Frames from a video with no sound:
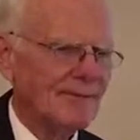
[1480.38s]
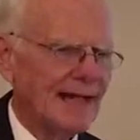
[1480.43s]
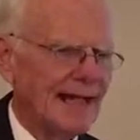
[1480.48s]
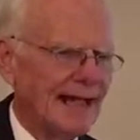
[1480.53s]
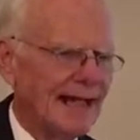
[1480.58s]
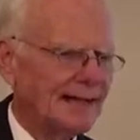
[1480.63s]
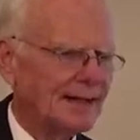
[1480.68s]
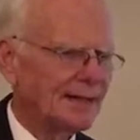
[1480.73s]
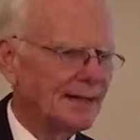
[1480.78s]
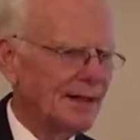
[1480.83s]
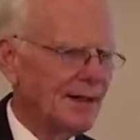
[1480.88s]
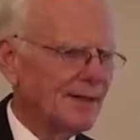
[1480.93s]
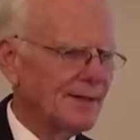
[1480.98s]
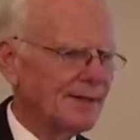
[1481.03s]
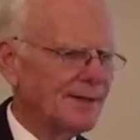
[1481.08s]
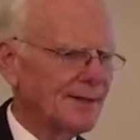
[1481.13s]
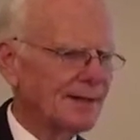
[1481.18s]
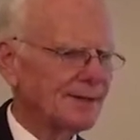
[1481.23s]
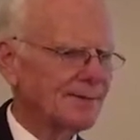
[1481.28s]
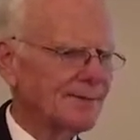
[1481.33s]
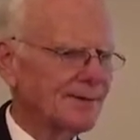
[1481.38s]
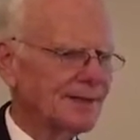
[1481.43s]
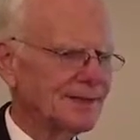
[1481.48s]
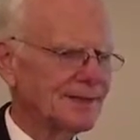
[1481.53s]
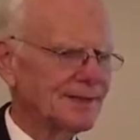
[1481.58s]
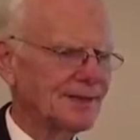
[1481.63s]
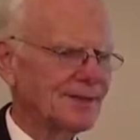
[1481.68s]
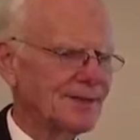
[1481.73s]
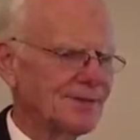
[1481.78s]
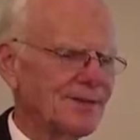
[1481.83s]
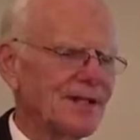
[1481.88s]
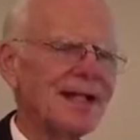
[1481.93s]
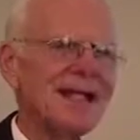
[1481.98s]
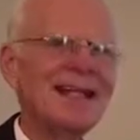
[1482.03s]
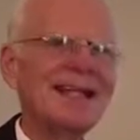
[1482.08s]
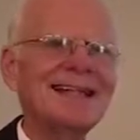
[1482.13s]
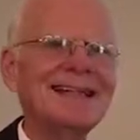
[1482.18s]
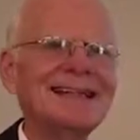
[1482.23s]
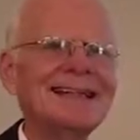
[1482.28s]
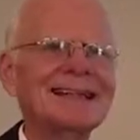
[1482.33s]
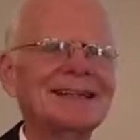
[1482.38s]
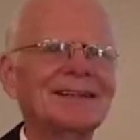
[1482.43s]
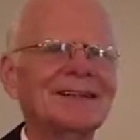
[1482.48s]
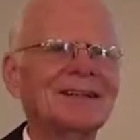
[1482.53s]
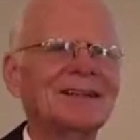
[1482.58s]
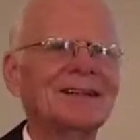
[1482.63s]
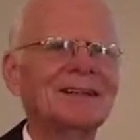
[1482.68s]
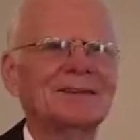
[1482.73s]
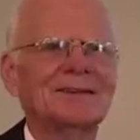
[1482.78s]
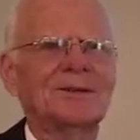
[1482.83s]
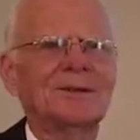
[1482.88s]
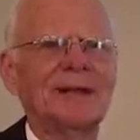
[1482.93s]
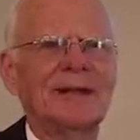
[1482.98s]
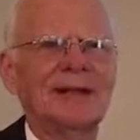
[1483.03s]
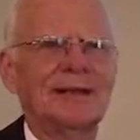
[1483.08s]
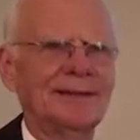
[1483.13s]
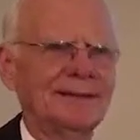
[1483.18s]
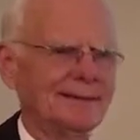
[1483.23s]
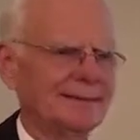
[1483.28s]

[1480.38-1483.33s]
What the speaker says: and lo, there was a great earthquake,